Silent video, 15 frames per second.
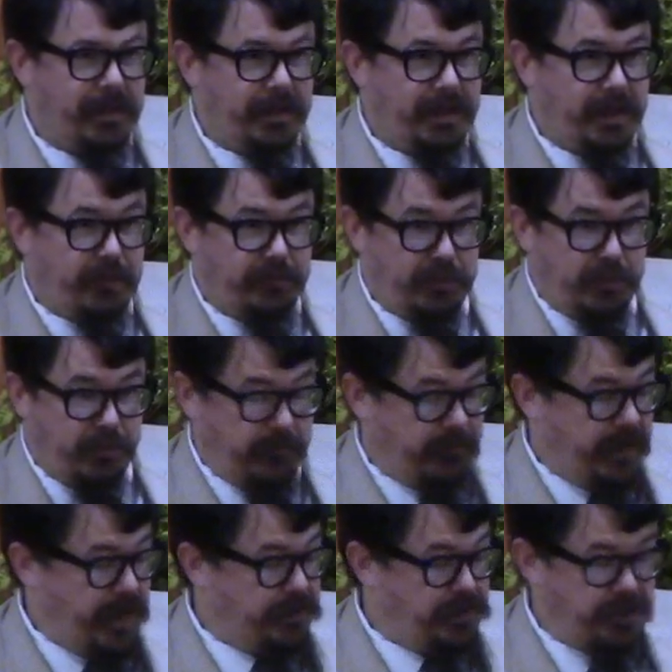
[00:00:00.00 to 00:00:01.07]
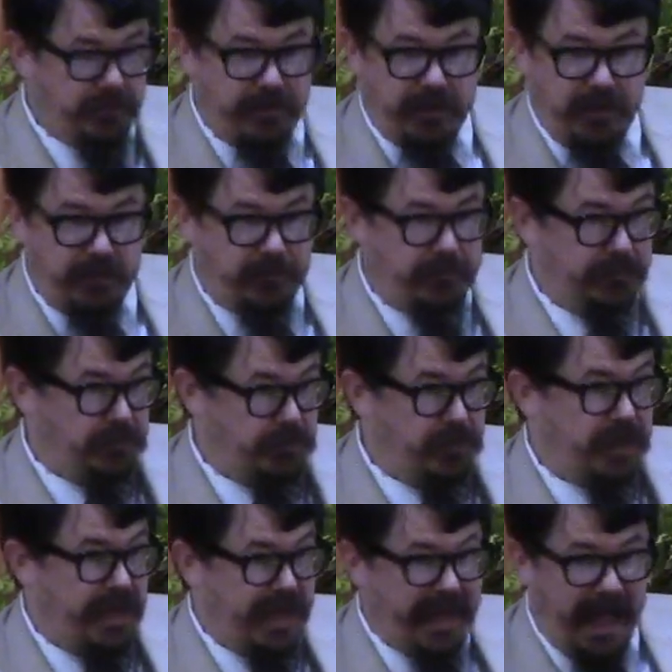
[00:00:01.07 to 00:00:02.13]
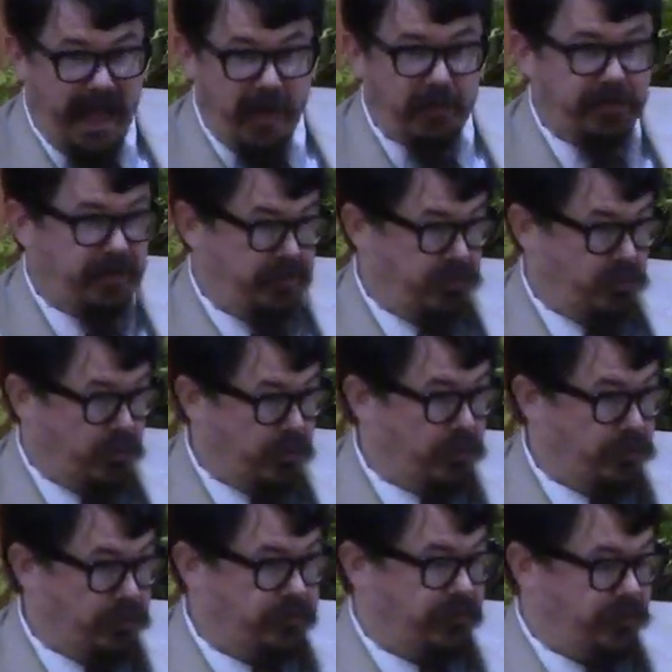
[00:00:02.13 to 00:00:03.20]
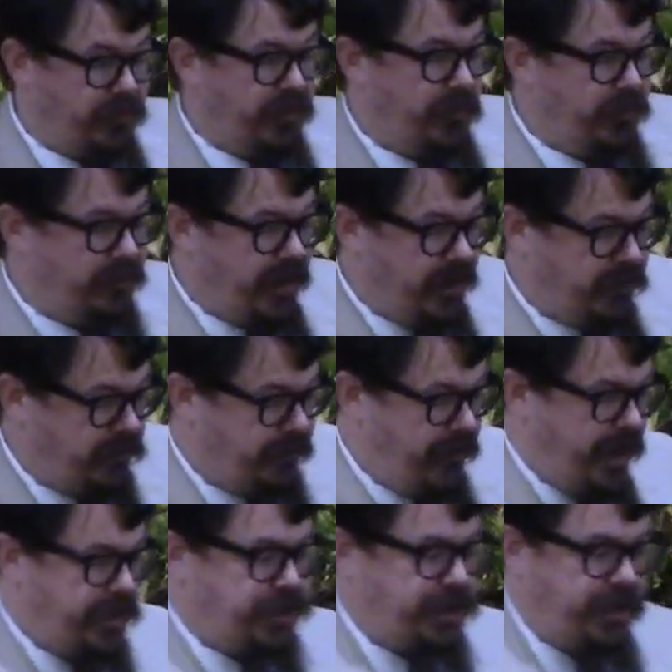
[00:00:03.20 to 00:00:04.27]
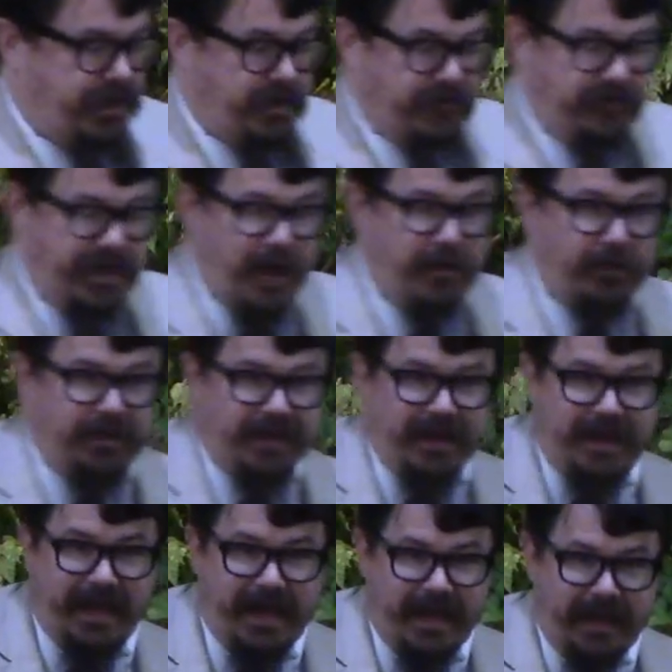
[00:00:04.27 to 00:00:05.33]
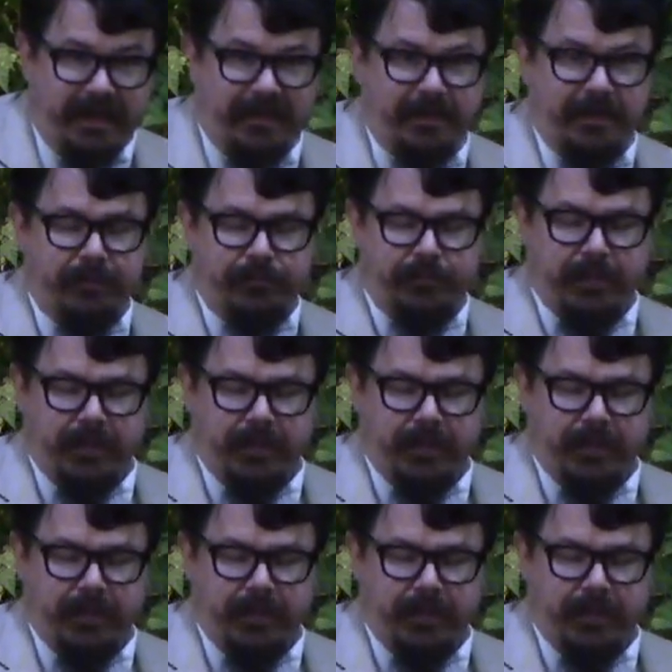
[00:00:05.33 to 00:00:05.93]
If you have found yourself looking out in the world for some satisfaction and have found none,